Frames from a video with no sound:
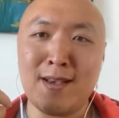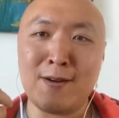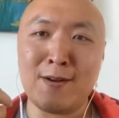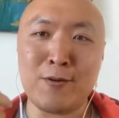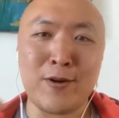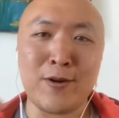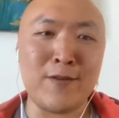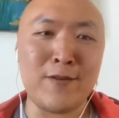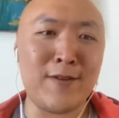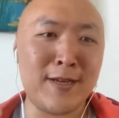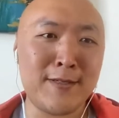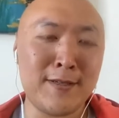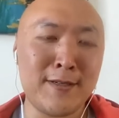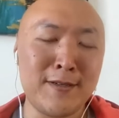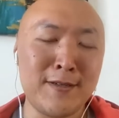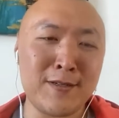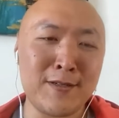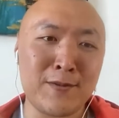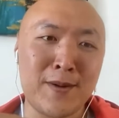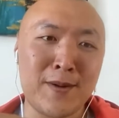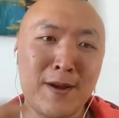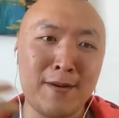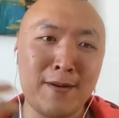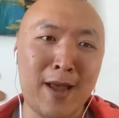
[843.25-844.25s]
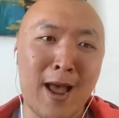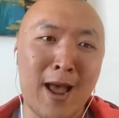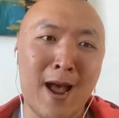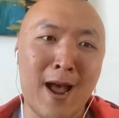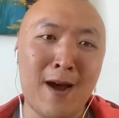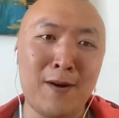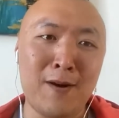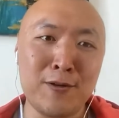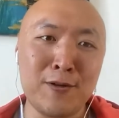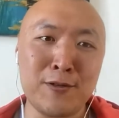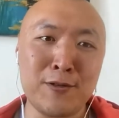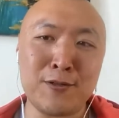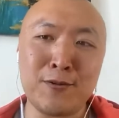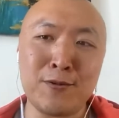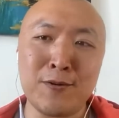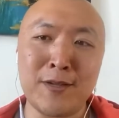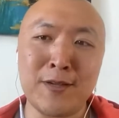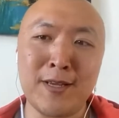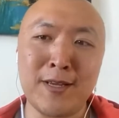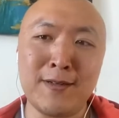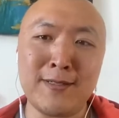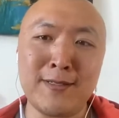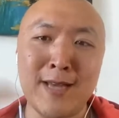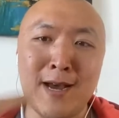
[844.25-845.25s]
creative ideas around how to sort of
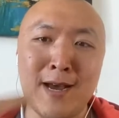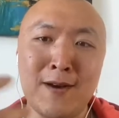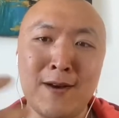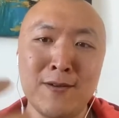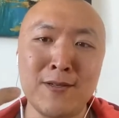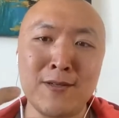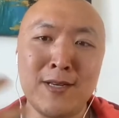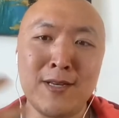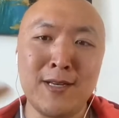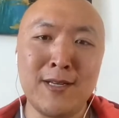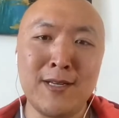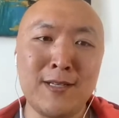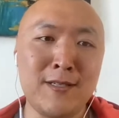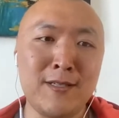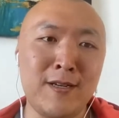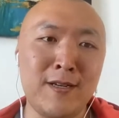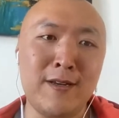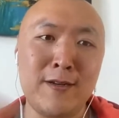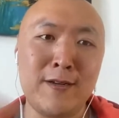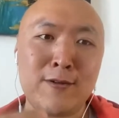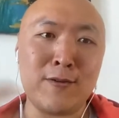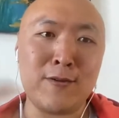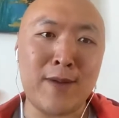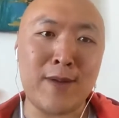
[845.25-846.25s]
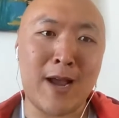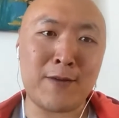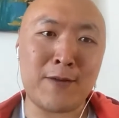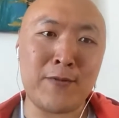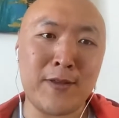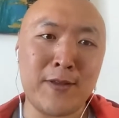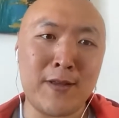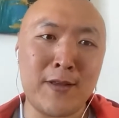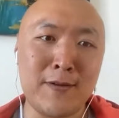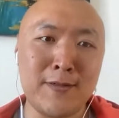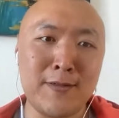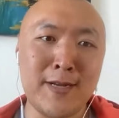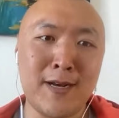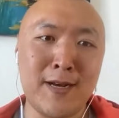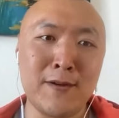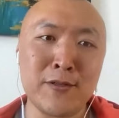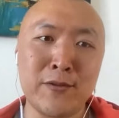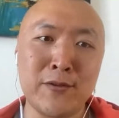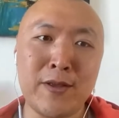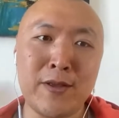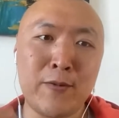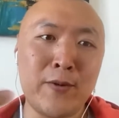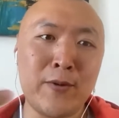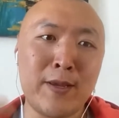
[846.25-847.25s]
get DAOs to interact with other DAOs
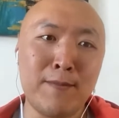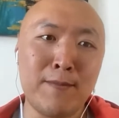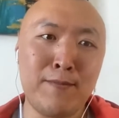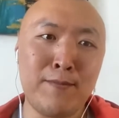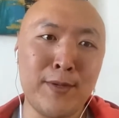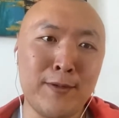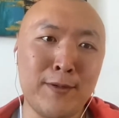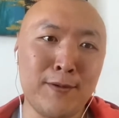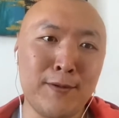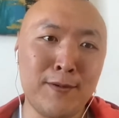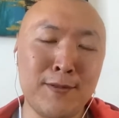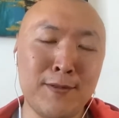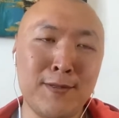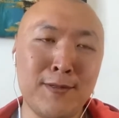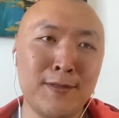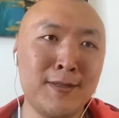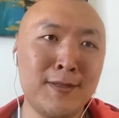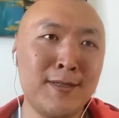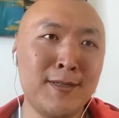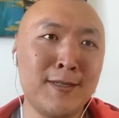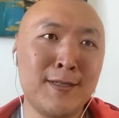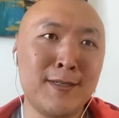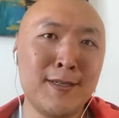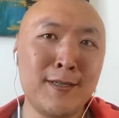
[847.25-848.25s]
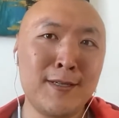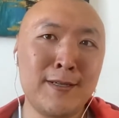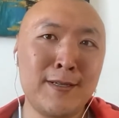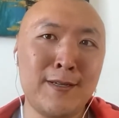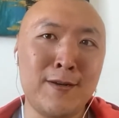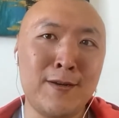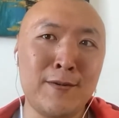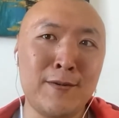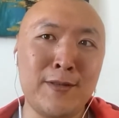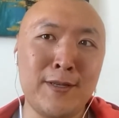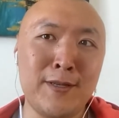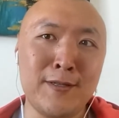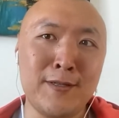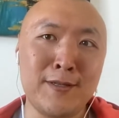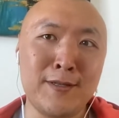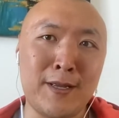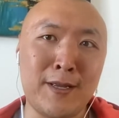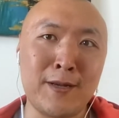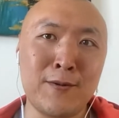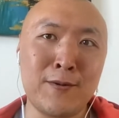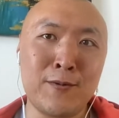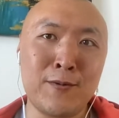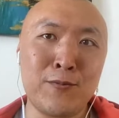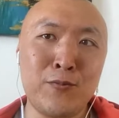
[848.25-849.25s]
so that we can build, these
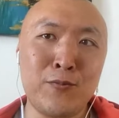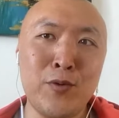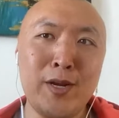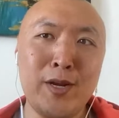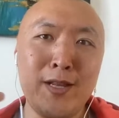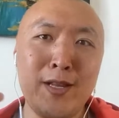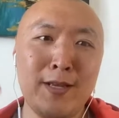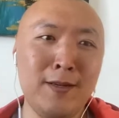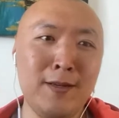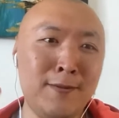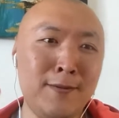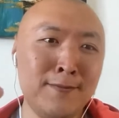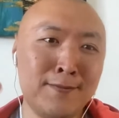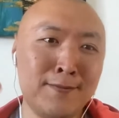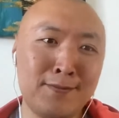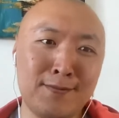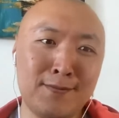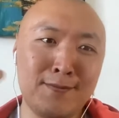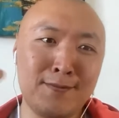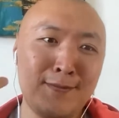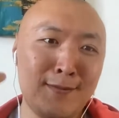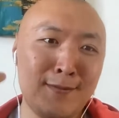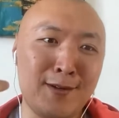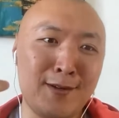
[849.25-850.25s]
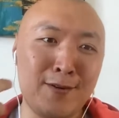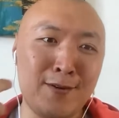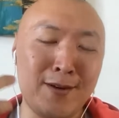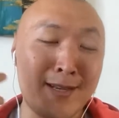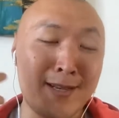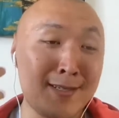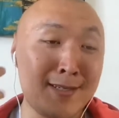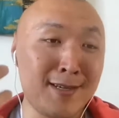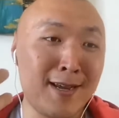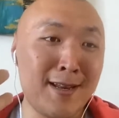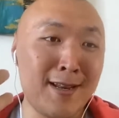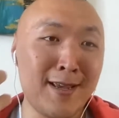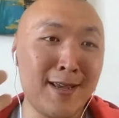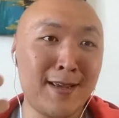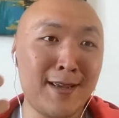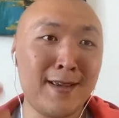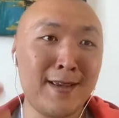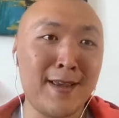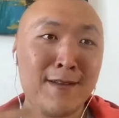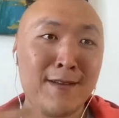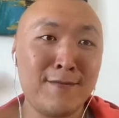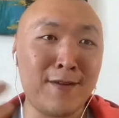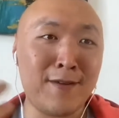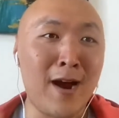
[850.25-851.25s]
like really,
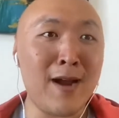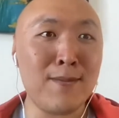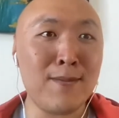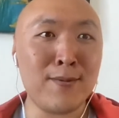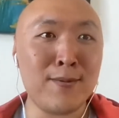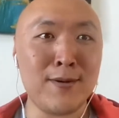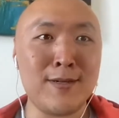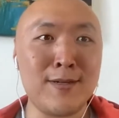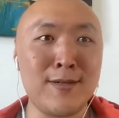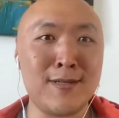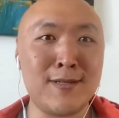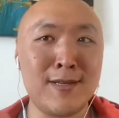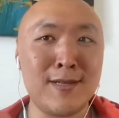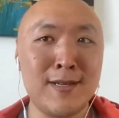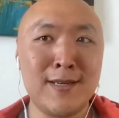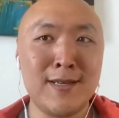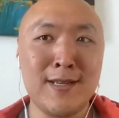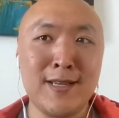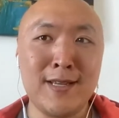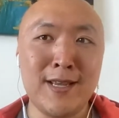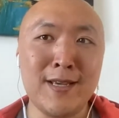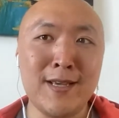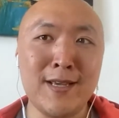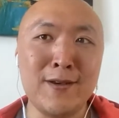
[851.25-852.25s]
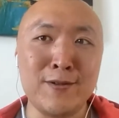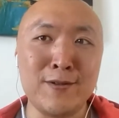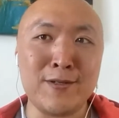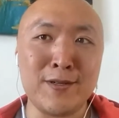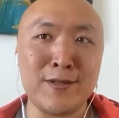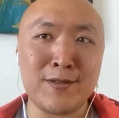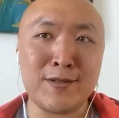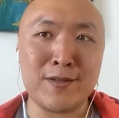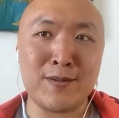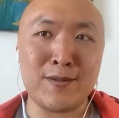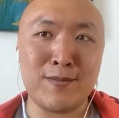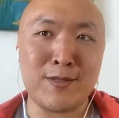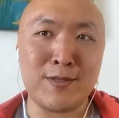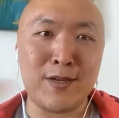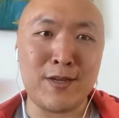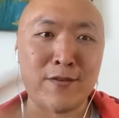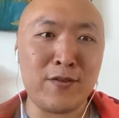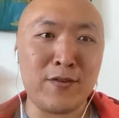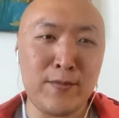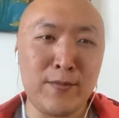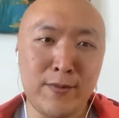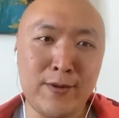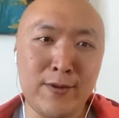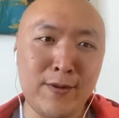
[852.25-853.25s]
exciting and vibrant ecosystems
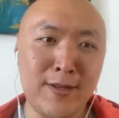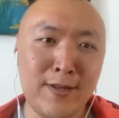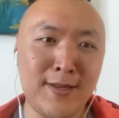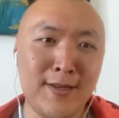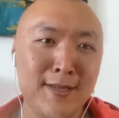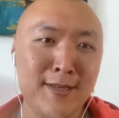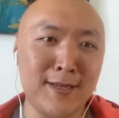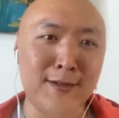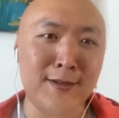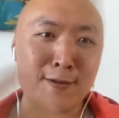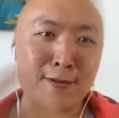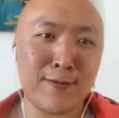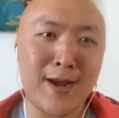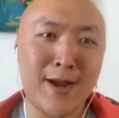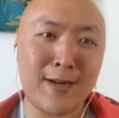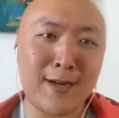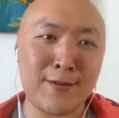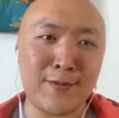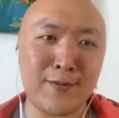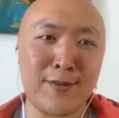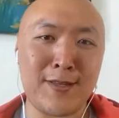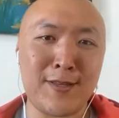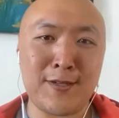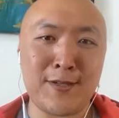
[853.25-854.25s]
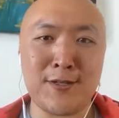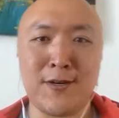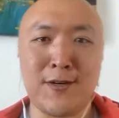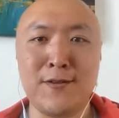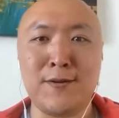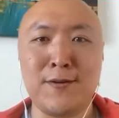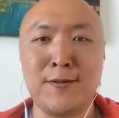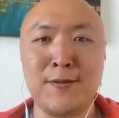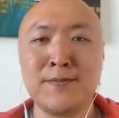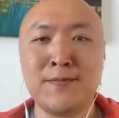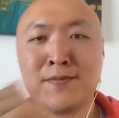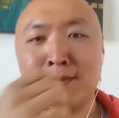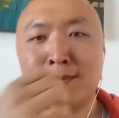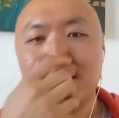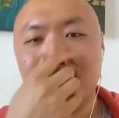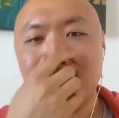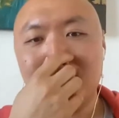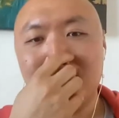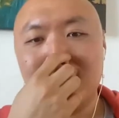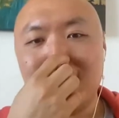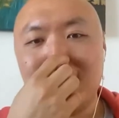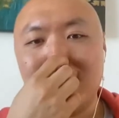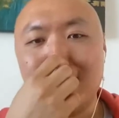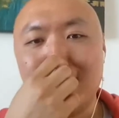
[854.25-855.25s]
of communities interacting with each other.
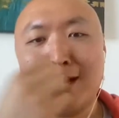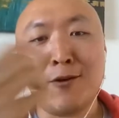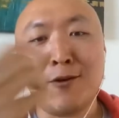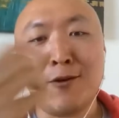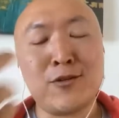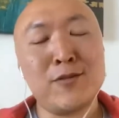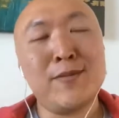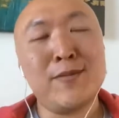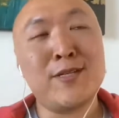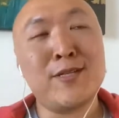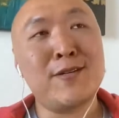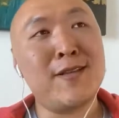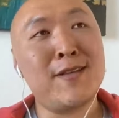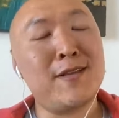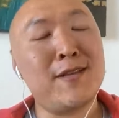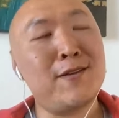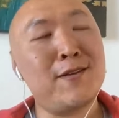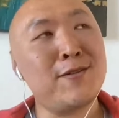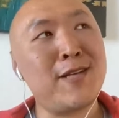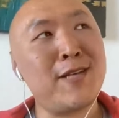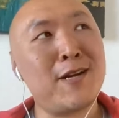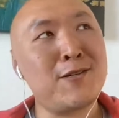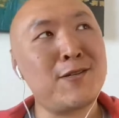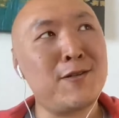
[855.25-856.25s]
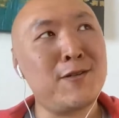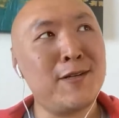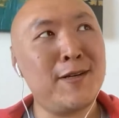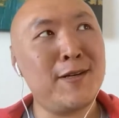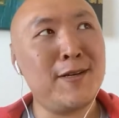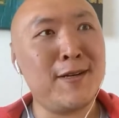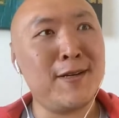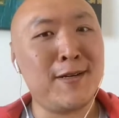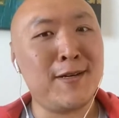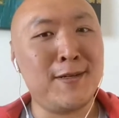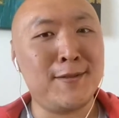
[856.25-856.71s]
I'll just mention that there's actually,